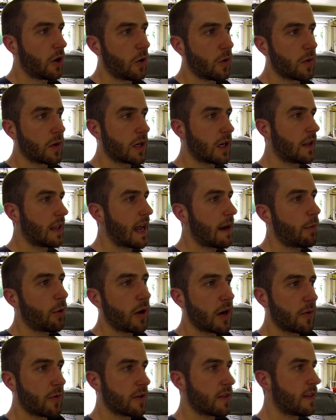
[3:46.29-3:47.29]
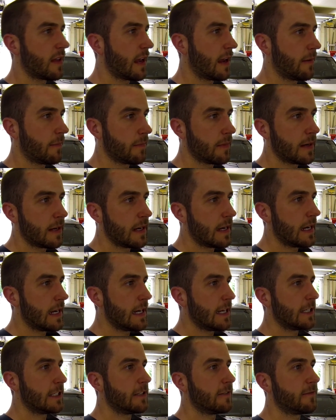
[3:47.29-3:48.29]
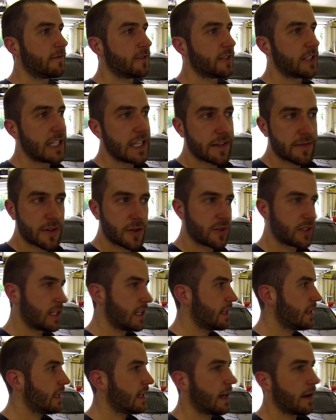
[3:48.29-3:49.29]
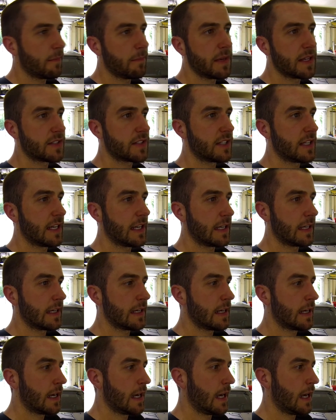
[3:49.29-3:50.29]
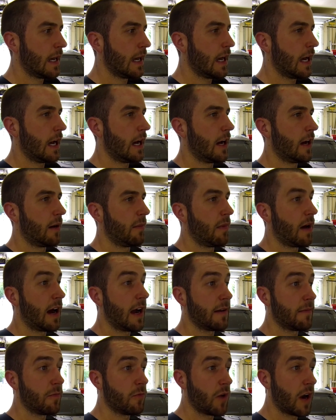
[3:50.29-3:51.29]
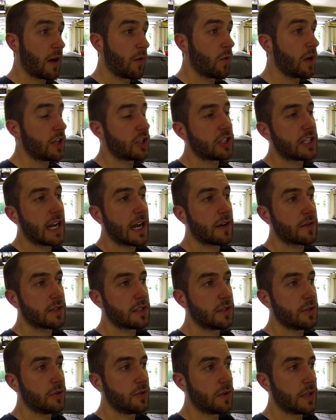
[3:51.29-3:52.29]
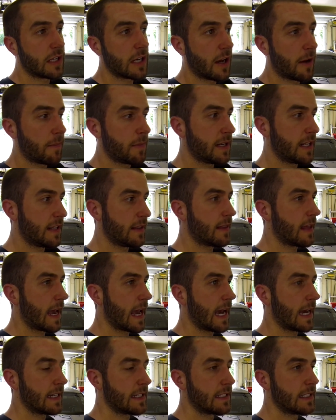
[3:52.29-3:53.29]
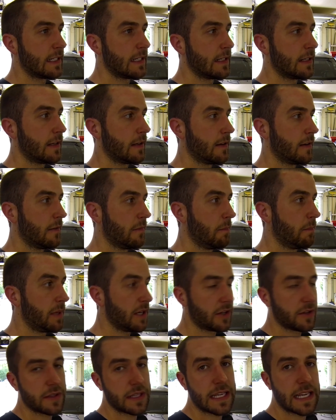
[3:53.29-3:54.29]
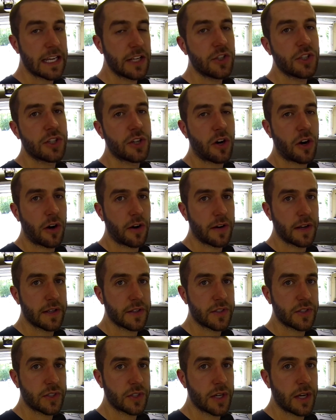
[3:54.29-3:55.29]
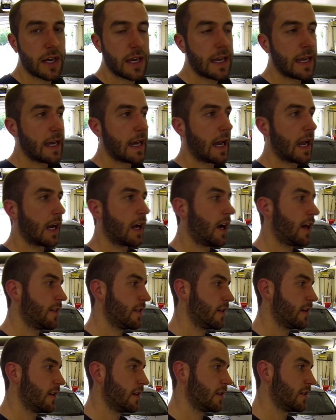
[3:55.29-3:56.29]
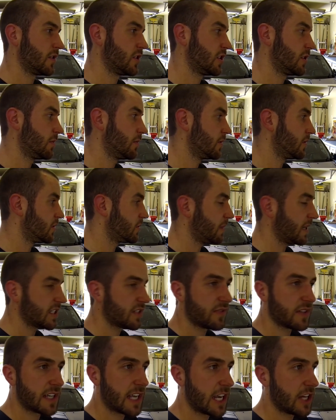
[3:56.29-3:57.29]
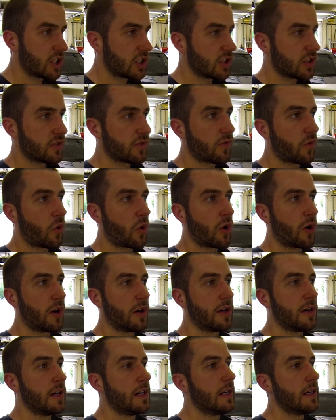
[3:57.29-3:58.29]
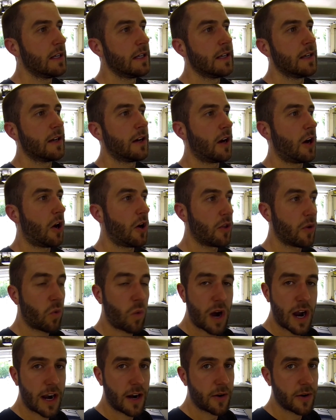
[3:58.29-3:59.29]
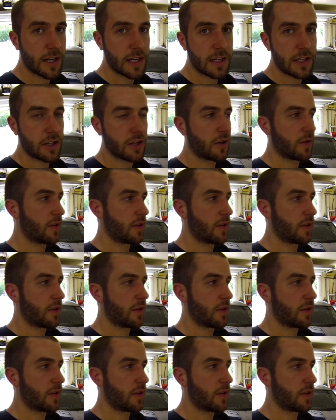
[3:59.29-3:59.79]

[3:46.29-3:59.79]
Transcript: collaborate with them to see if there's anything I'm missing. I reached out to the company that built the engine harness. I got the specifications for all the wiring, the